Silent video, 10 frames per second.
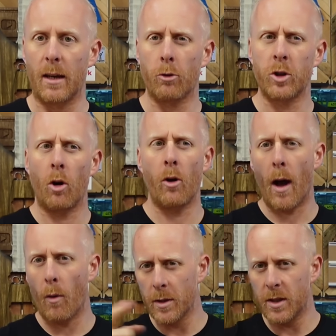I'll show you
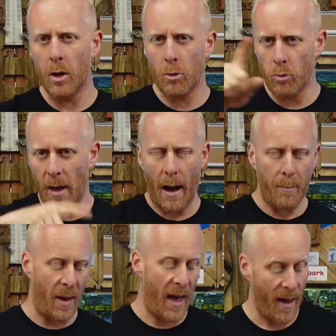how I do
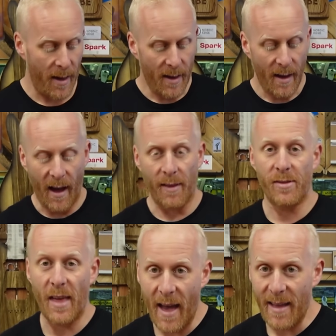that bit,
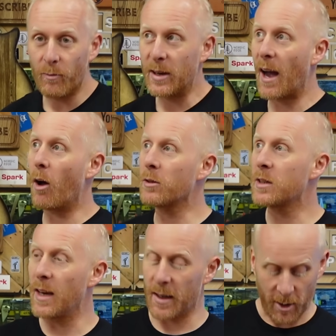and then we get on
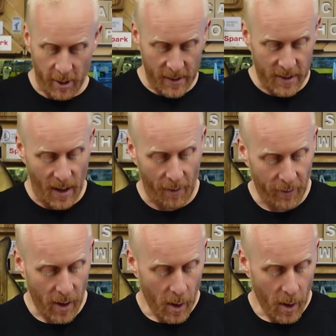to the exciting stuff.